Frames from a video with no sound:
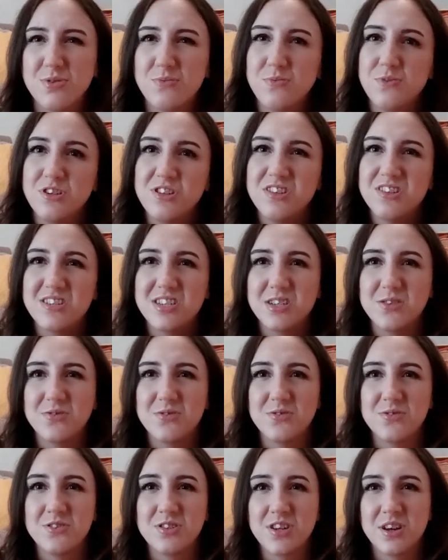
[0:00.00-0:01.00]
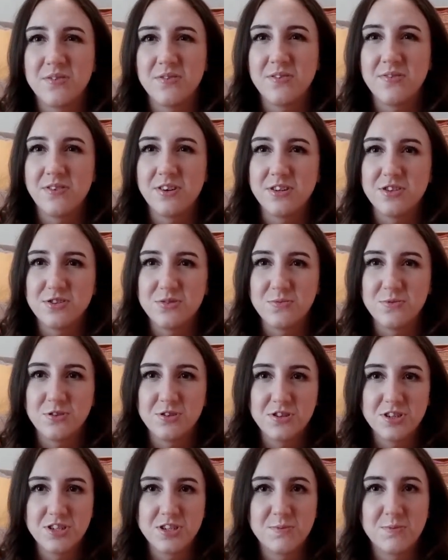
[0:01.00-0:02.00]
and windowsills and stuff if I do
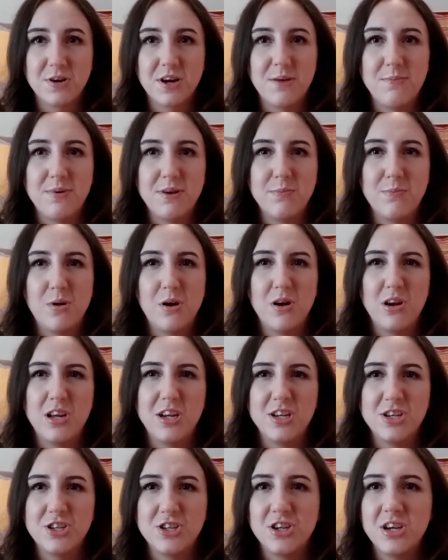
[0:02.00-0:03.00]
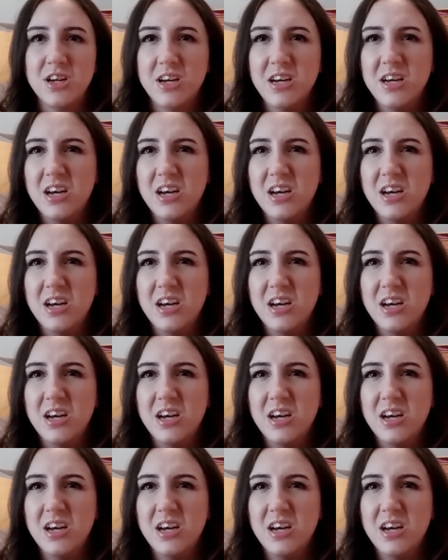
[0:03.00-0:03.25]
want to spray a bit polish.